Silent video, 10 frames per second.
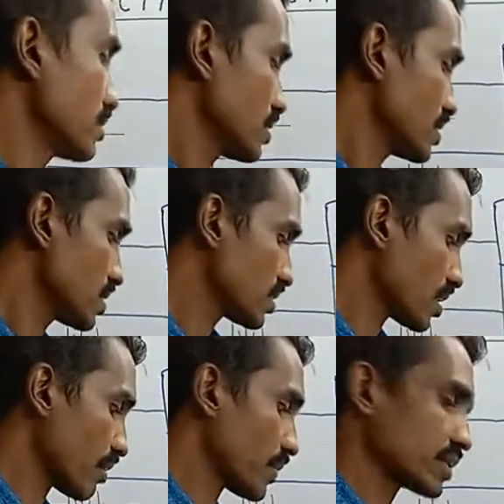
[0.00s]
This is the
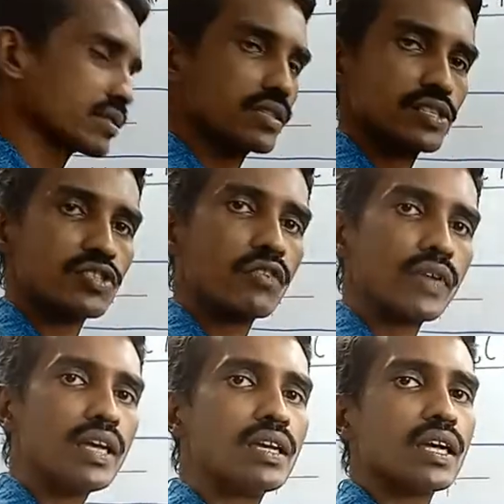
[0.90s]
representation of
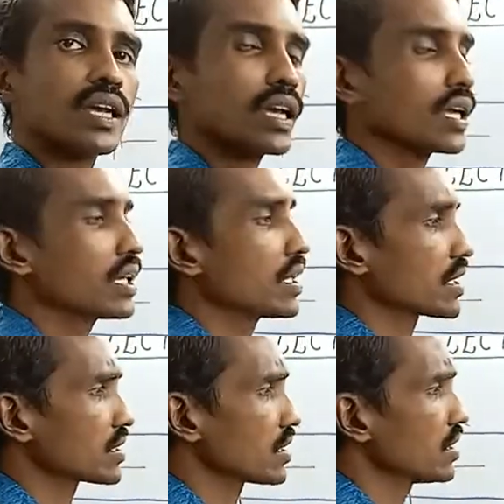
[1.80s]
an
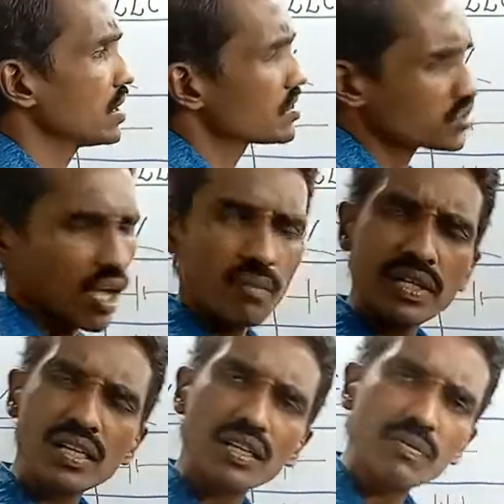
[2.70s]
inductor. So
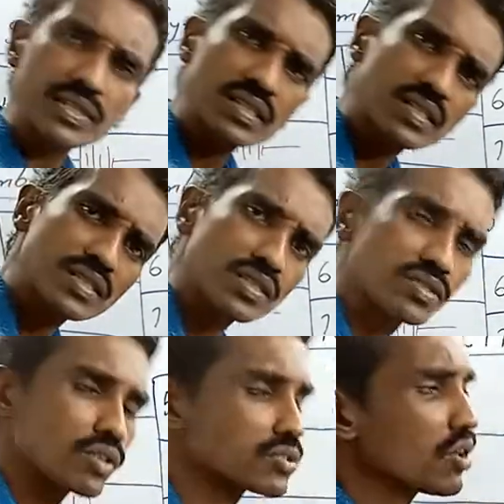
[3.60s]
many representations,
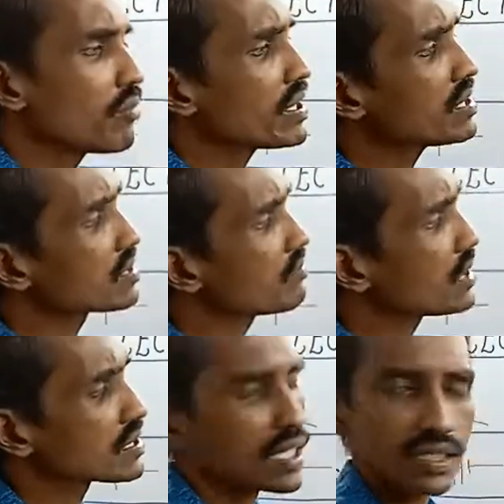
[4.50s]
so many
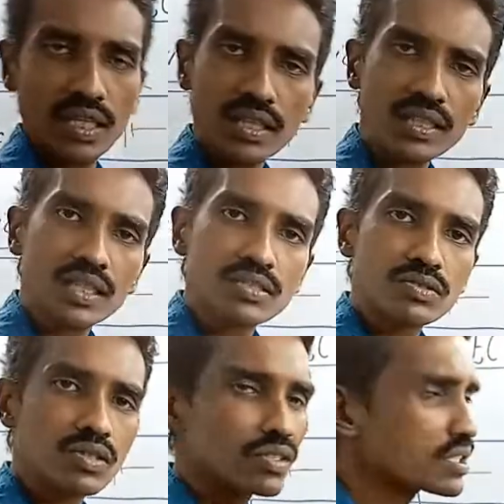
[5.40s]
symbols are there.
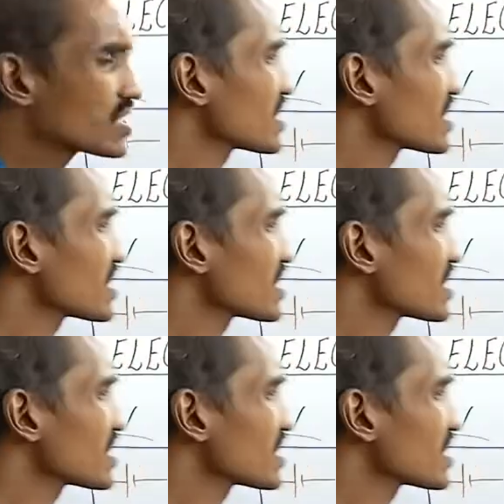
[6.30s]
So this